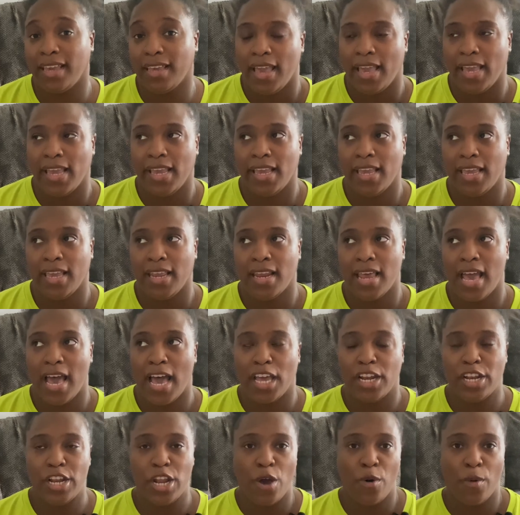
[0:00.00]
And
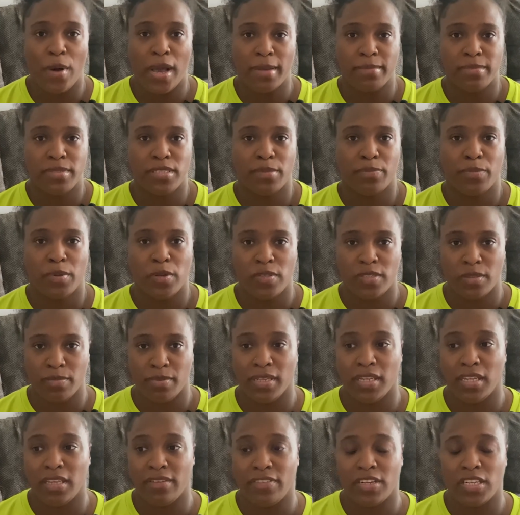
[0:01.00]
I know I'm supposed to
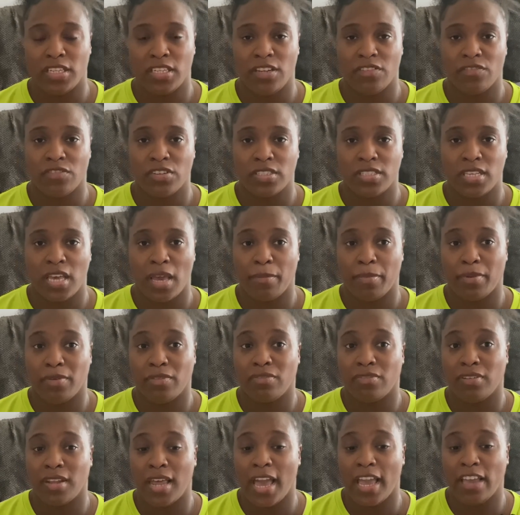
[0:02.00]
be living a different type
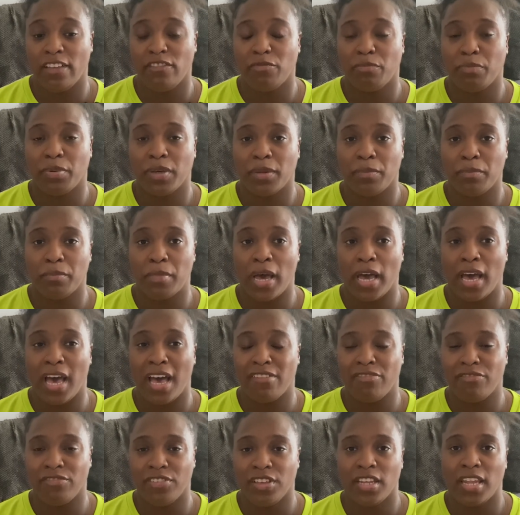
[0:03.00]
of life, but my
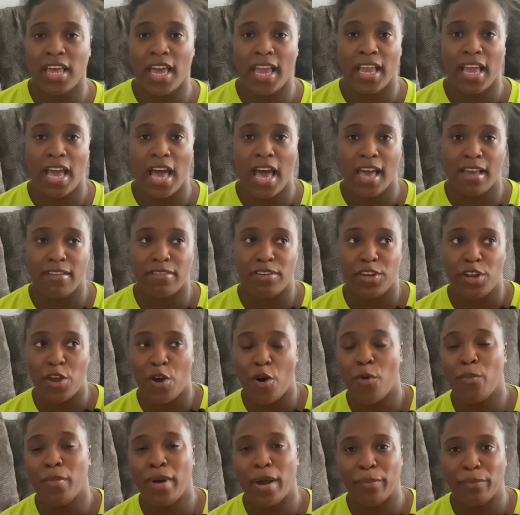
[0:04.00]
I feel like I
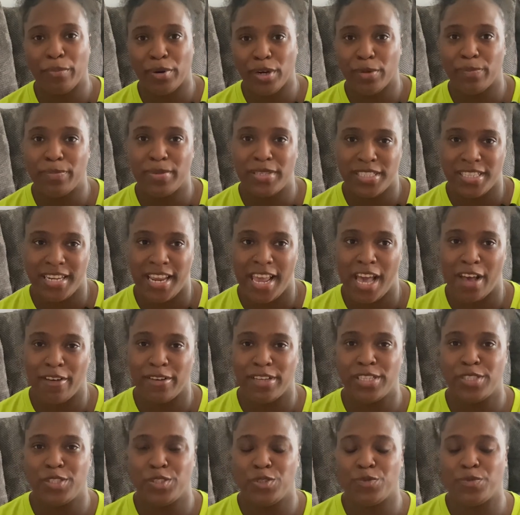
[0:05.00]
know my purpose now
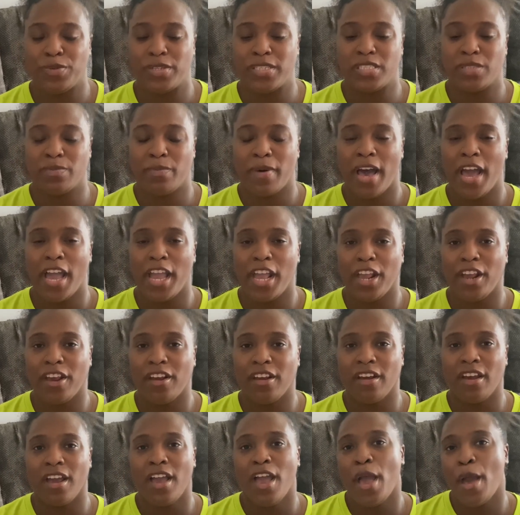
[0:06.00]
is to
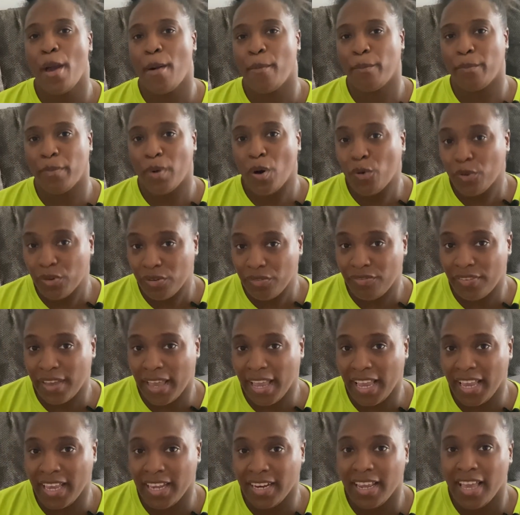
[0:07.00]
inspire,
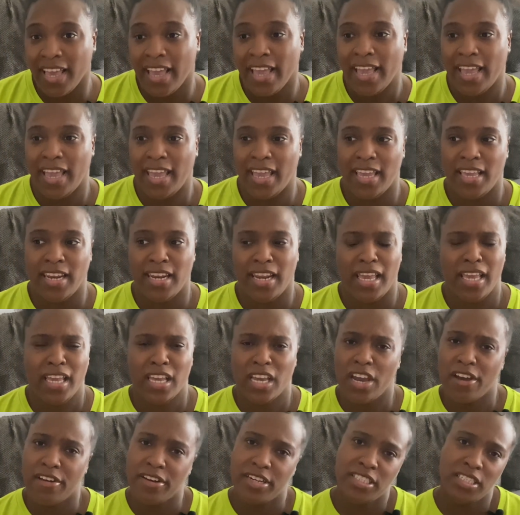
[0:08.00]
motivate, and
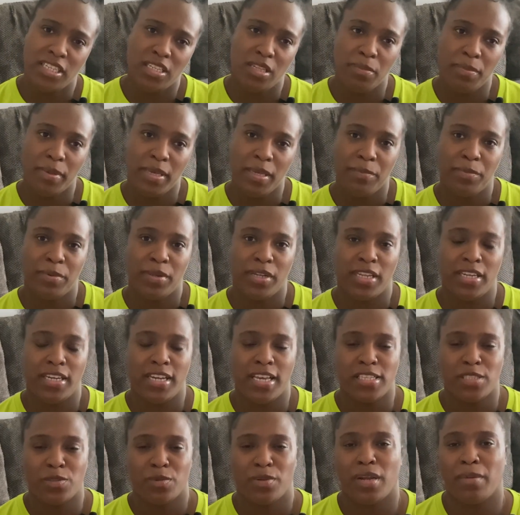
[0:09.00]
encourage other people, and
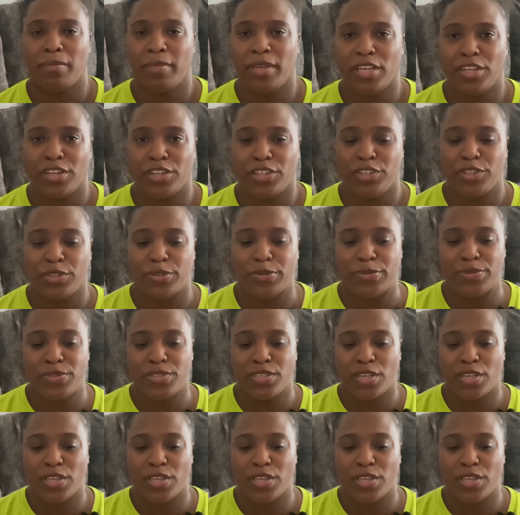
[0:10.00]
that's what I'm here to do.